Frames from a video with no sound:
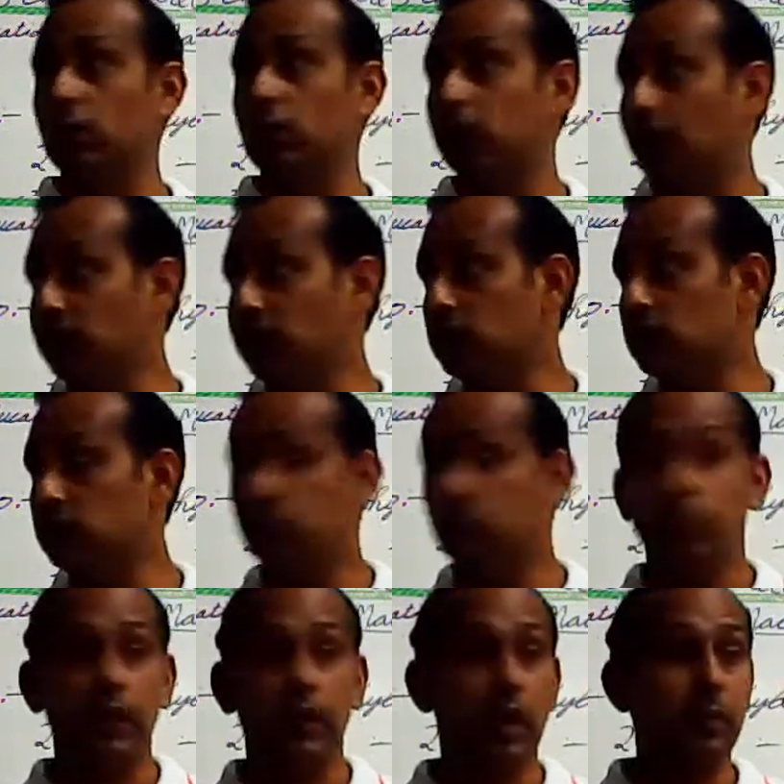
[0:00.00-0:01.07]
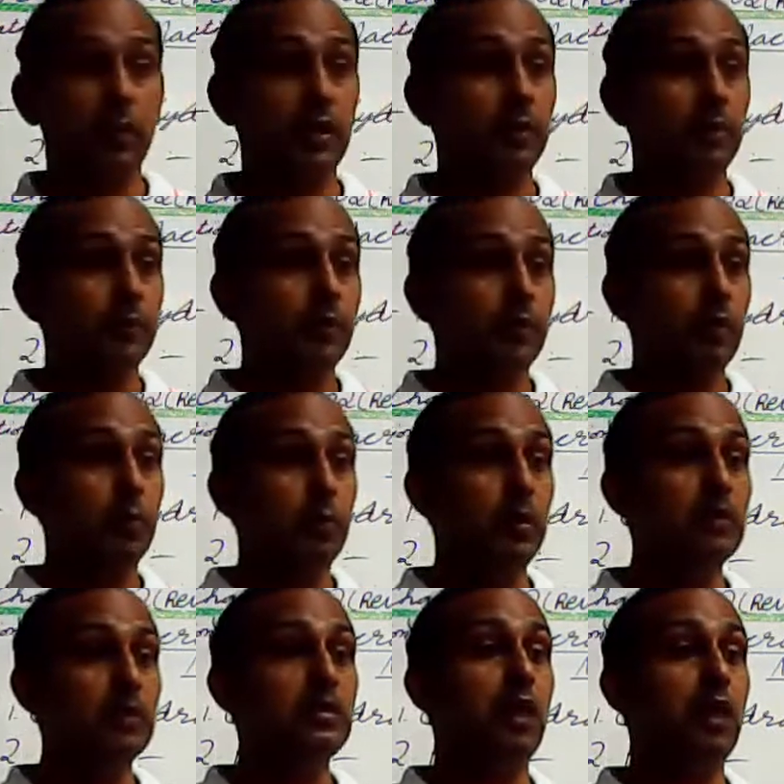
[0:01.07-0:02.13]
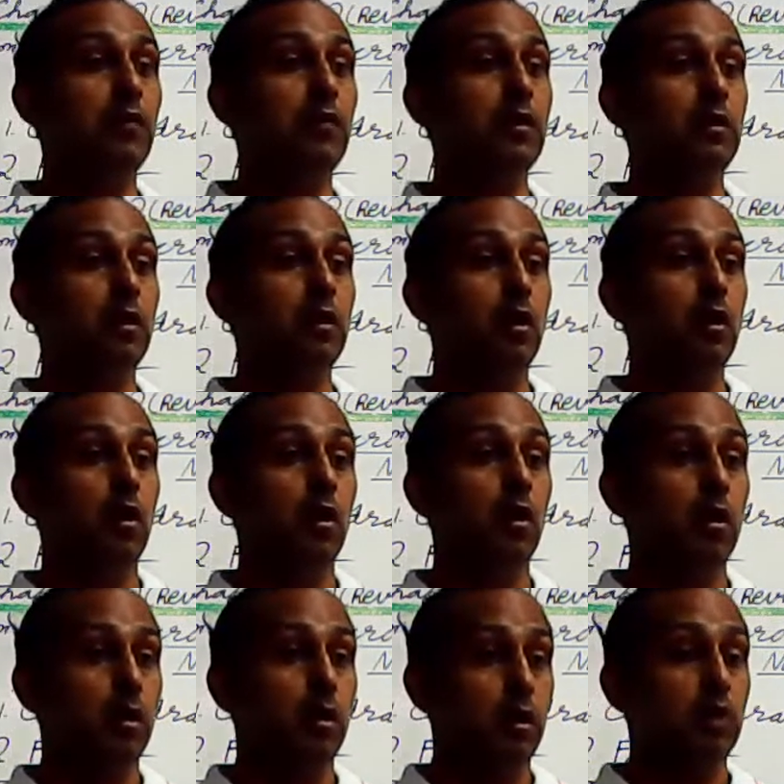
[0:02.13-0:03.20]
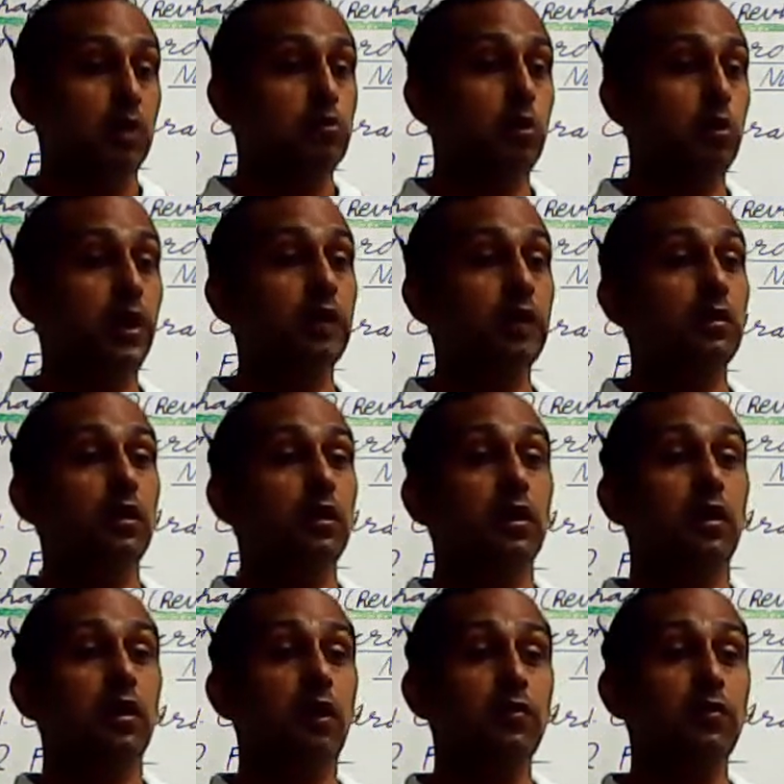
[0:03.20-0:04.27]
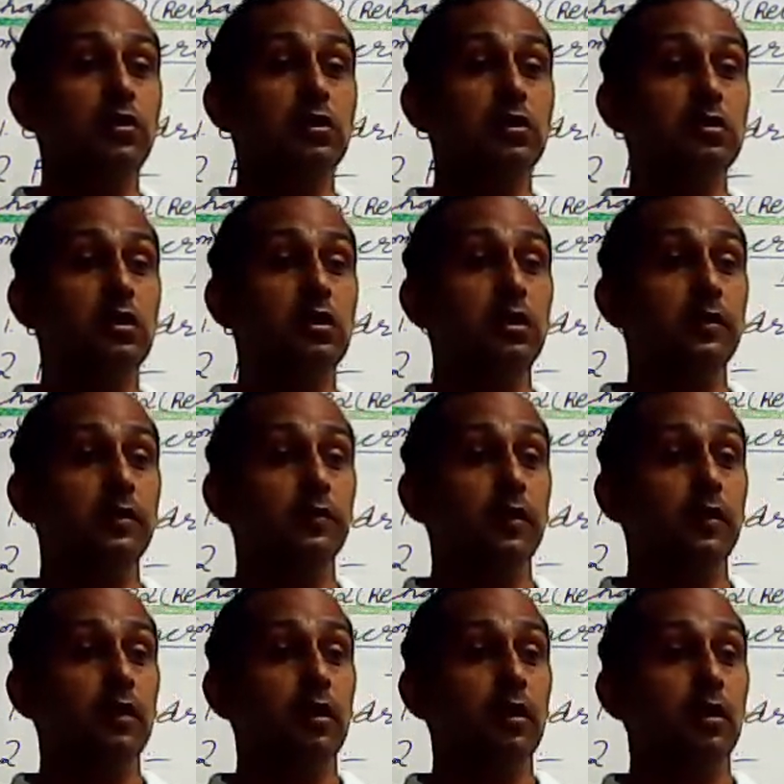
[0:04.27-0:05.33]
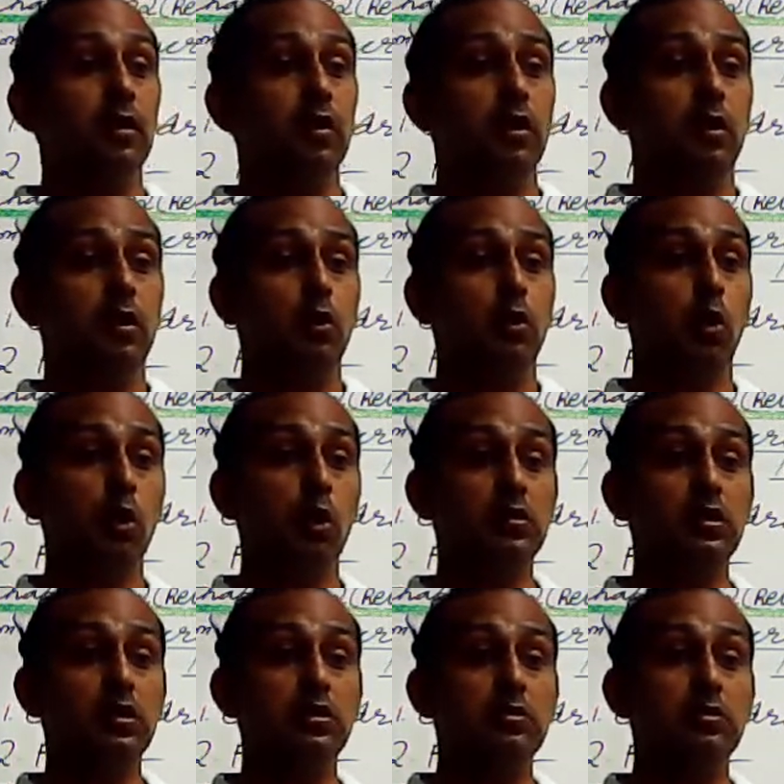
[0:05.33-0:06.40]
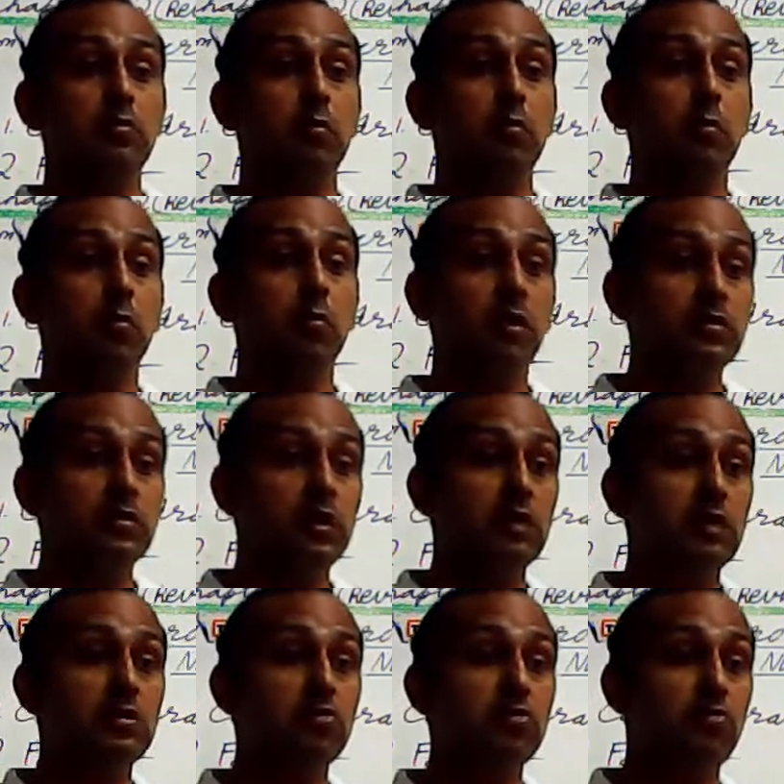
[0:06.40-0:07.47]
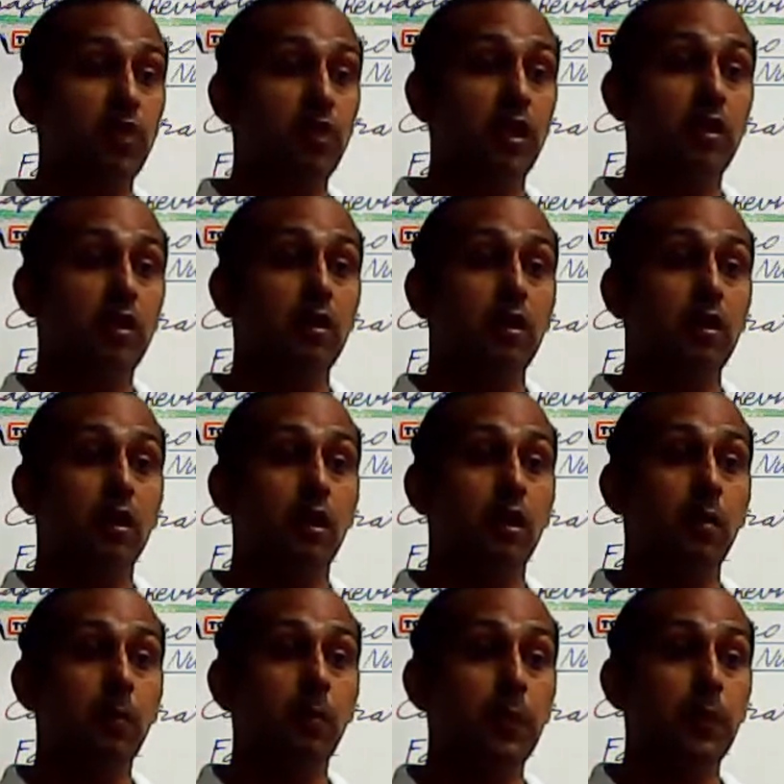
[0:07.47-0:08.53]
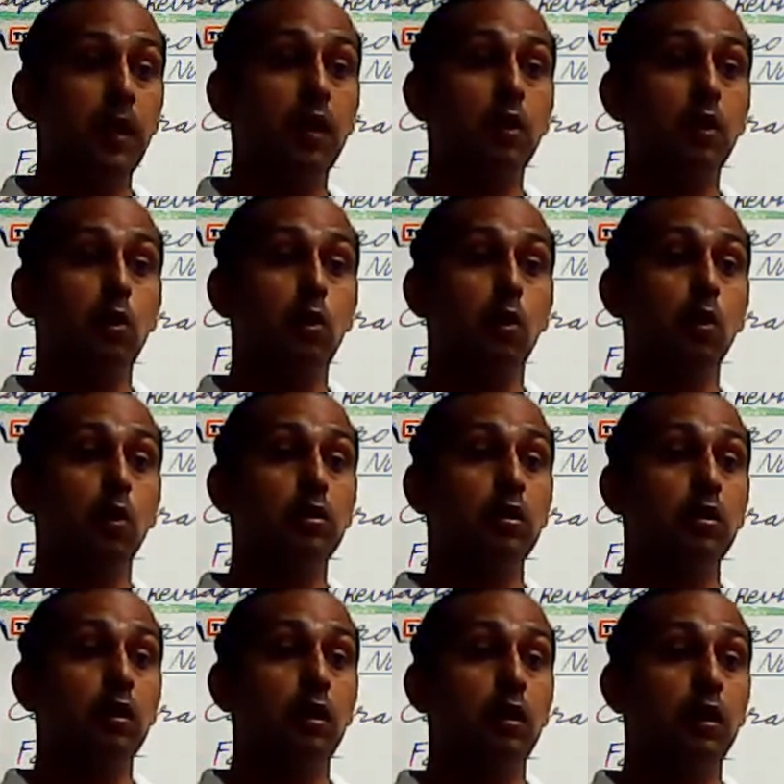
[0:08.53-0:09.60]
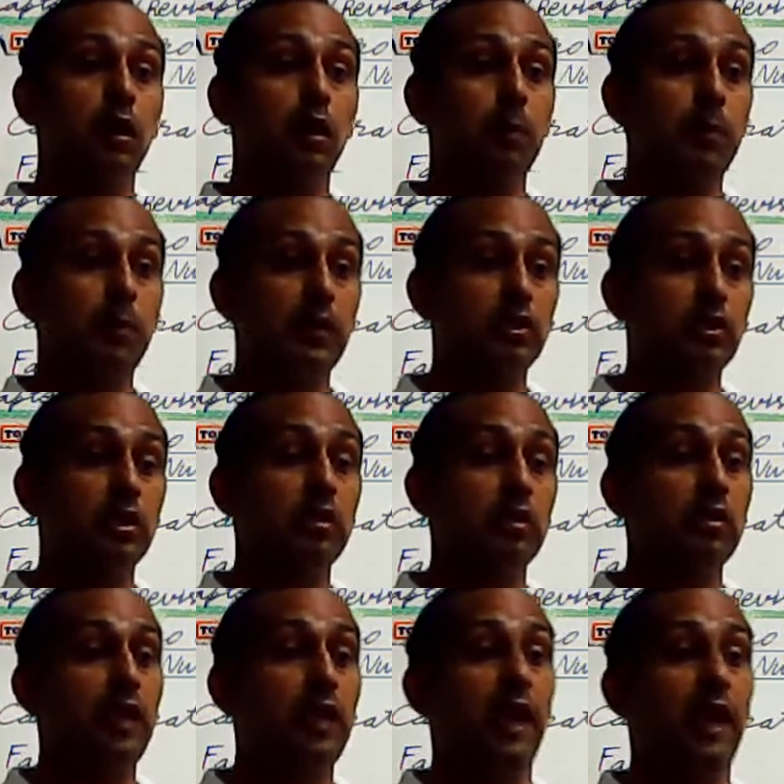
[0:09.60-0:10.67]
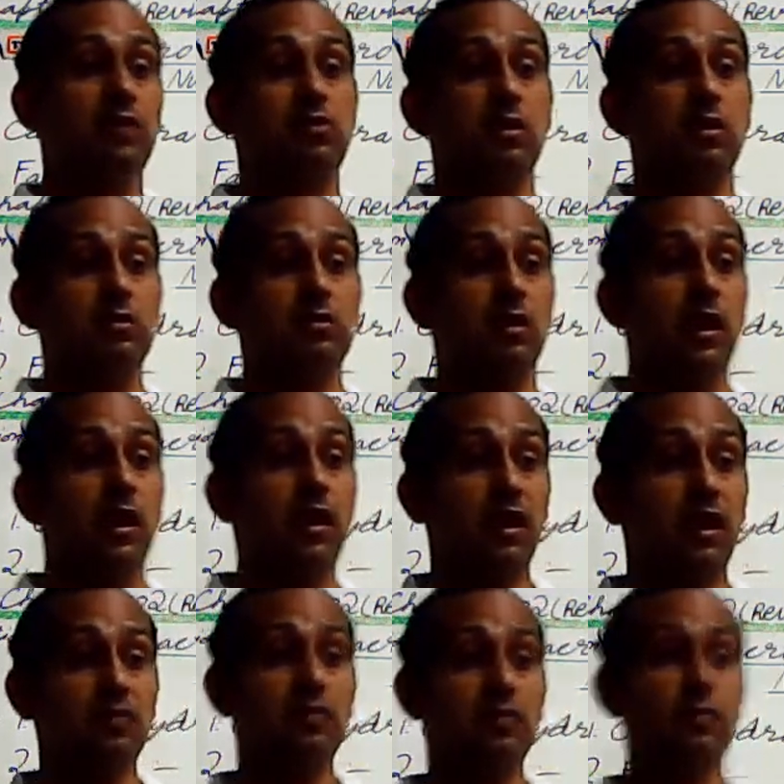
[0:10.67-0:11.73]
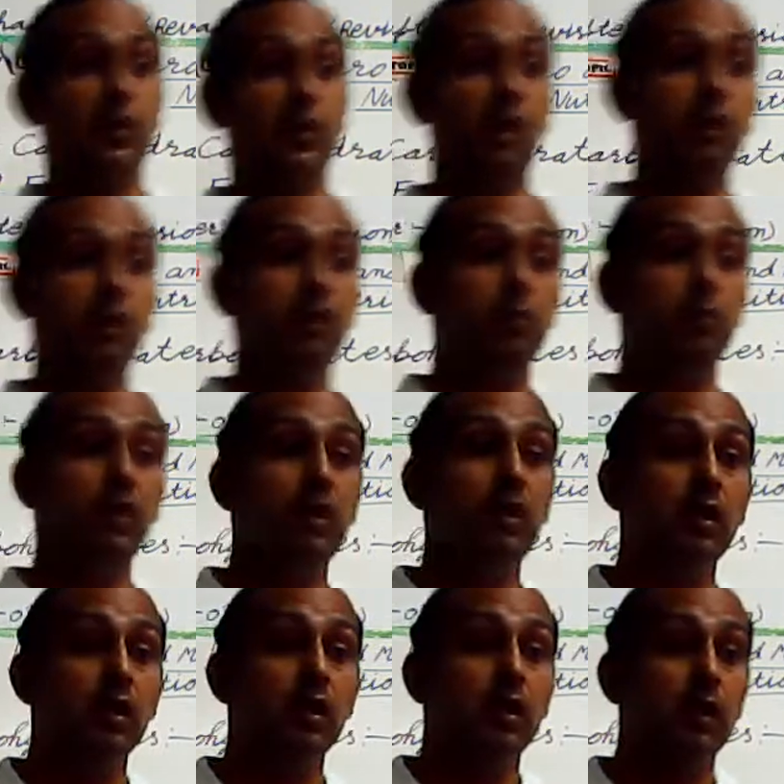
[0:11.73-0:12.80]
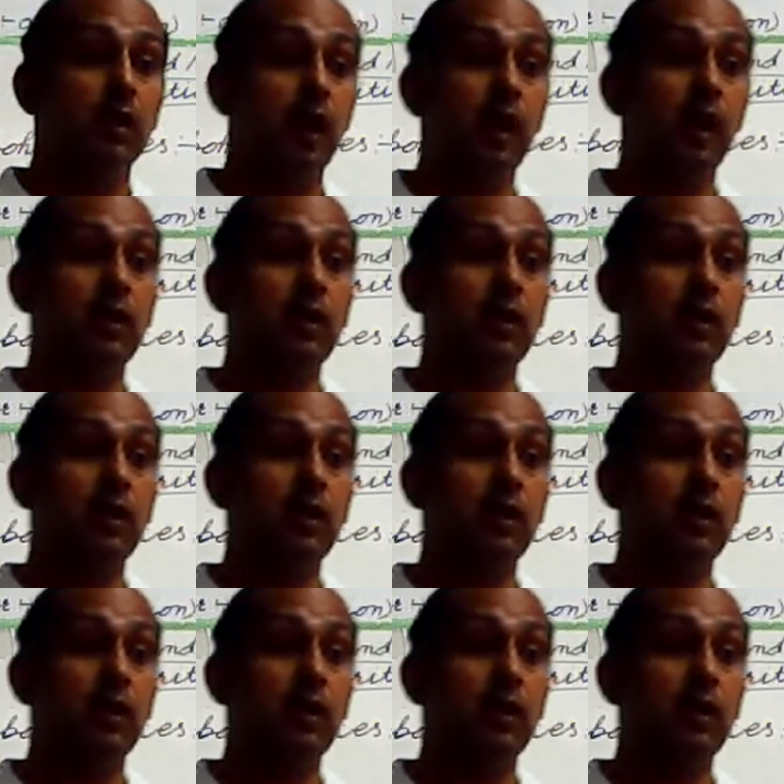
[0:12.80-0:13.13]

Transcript: Next is vitamin B7. So its deficiency causes muscle strain, impaired growth, depression, etc. And next is vitamin B9.